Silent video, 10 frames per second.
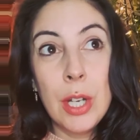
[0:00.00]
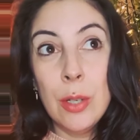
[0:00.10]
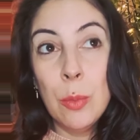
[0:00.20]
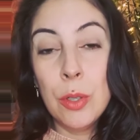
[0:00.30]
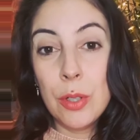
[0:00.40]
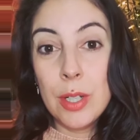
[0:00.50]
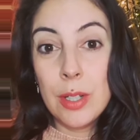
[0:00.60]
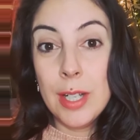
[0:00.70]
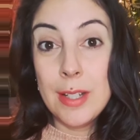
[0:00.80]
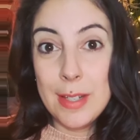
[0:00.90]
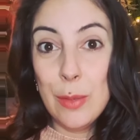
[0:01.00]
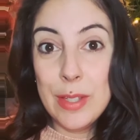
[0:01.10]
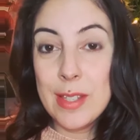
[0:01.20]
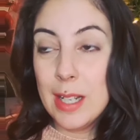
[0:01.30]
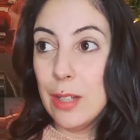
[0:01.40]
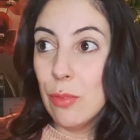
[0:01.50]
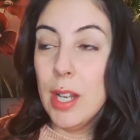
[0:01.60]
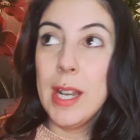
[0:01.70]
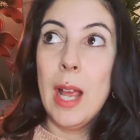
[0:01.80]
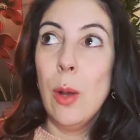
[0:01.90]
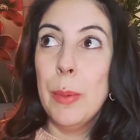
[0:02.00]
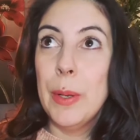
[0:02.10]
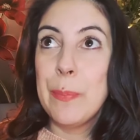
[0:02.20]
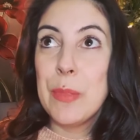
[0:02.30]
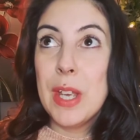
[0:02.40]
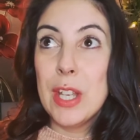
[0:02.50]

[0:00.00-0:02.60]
know, we're not going to kind of delve into that right now, but